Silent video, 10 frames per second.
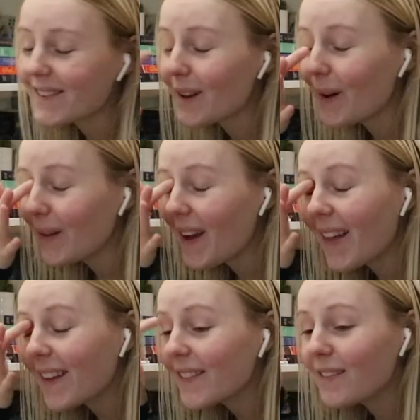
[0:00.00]
So
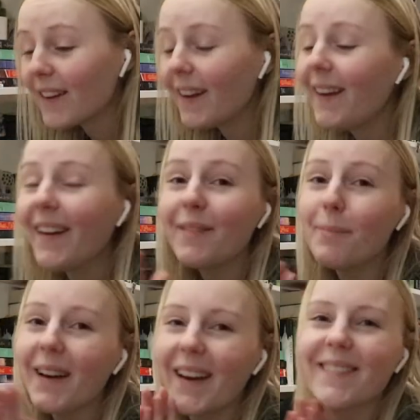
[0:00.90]
yeah, that's fun.
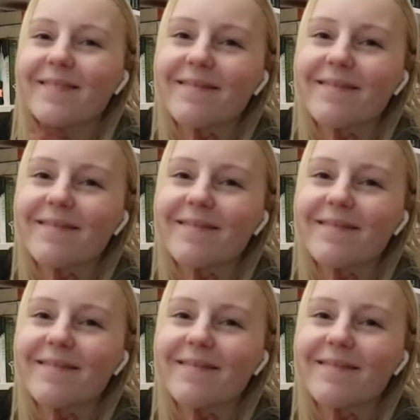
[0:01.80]
Bye.